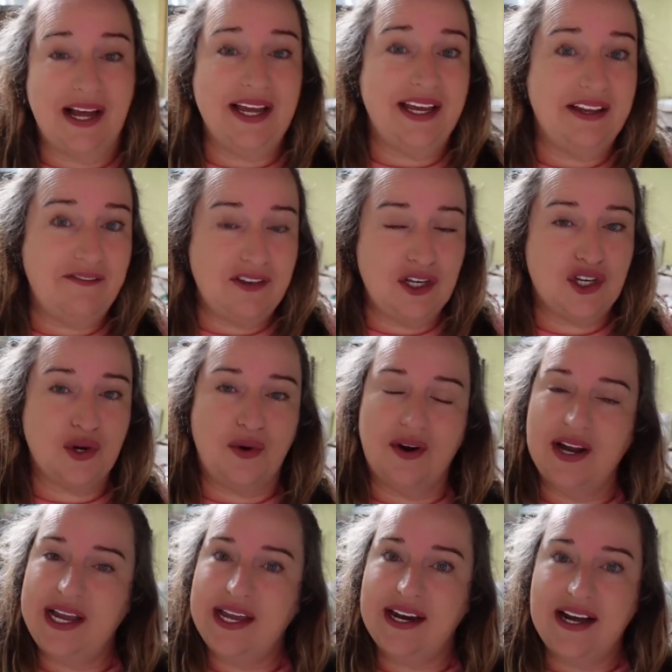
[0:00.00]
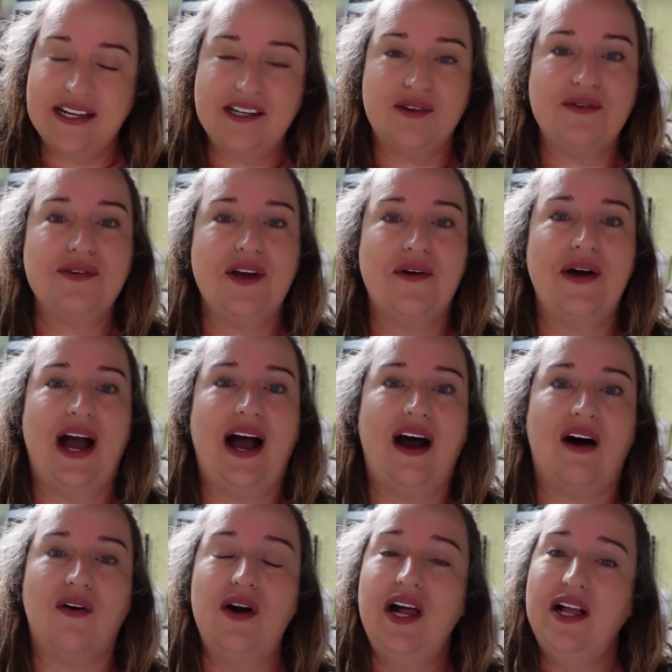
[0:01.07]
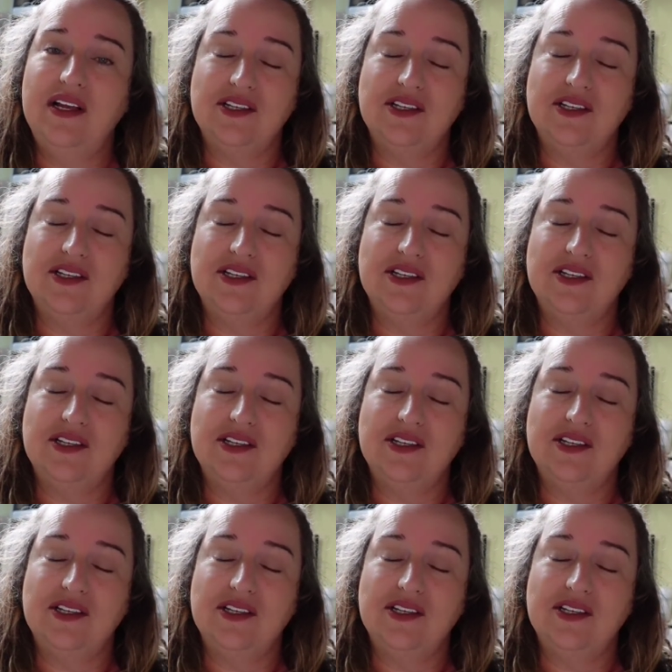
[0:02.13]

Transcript: my inventory and I don't know how.